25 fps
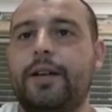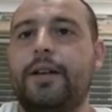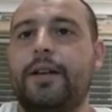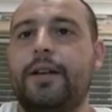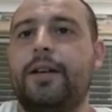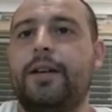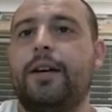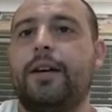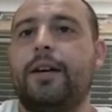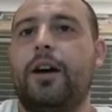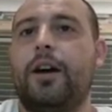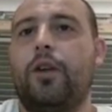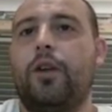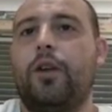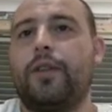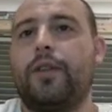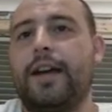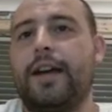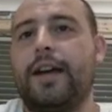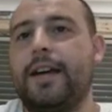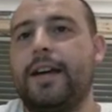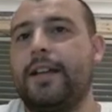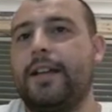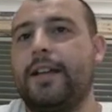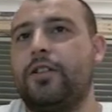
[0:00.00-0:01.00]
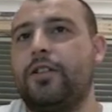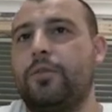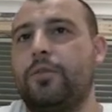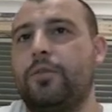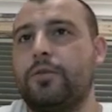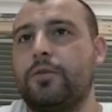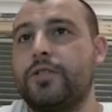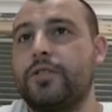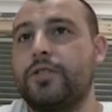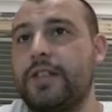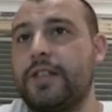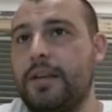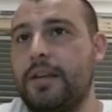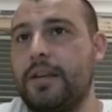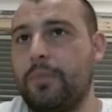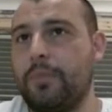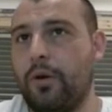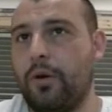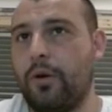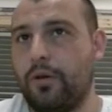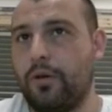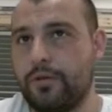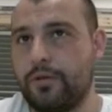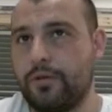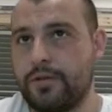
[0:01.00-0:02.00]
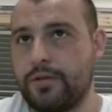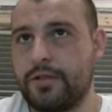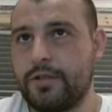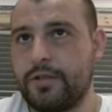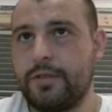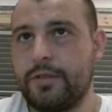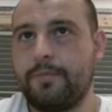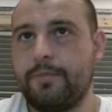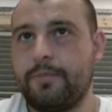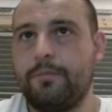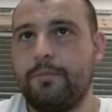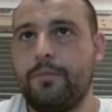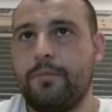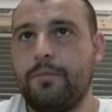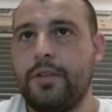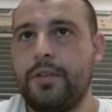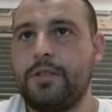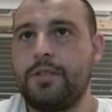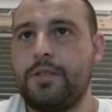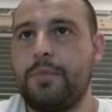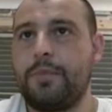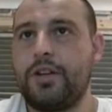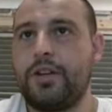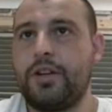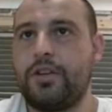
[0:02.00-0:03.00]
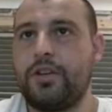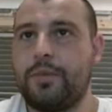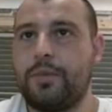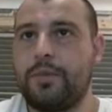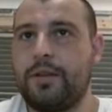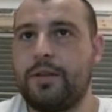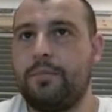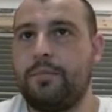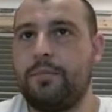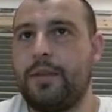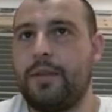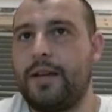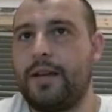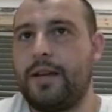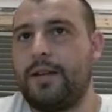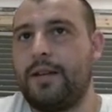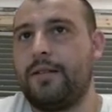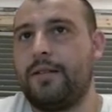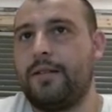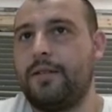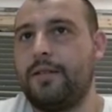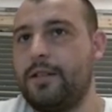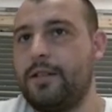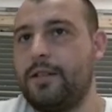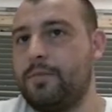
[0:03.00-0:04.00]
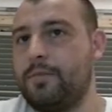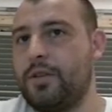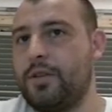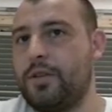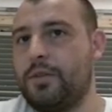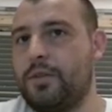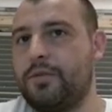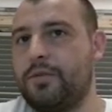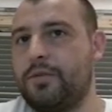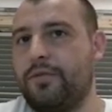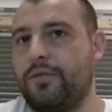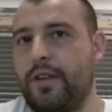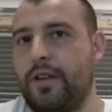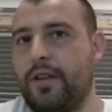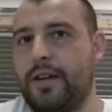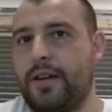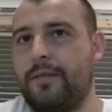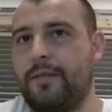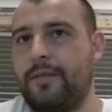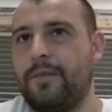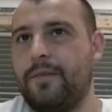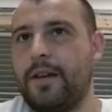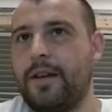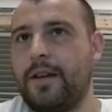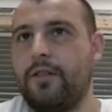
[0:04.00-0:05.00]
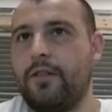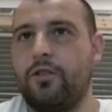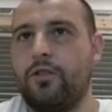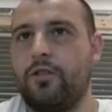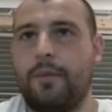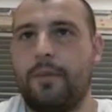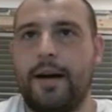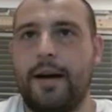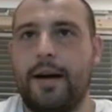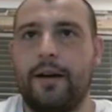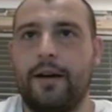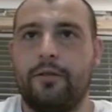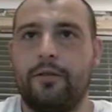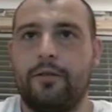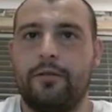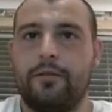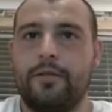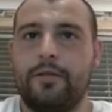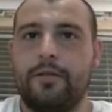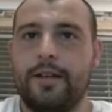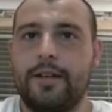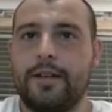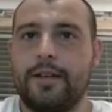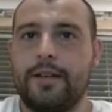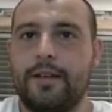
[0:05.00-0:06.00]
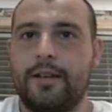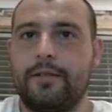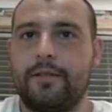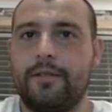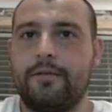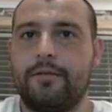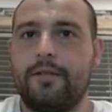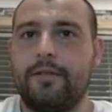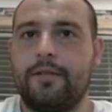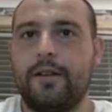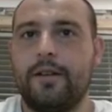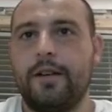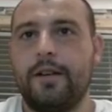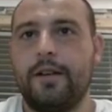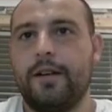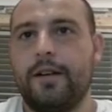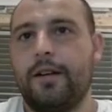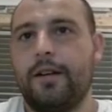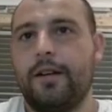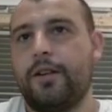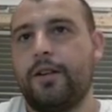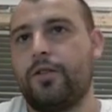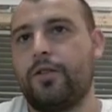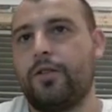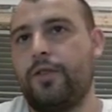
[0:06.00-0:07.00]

okay, you get the double c pawns, but this bishop's free. It can come out. It can create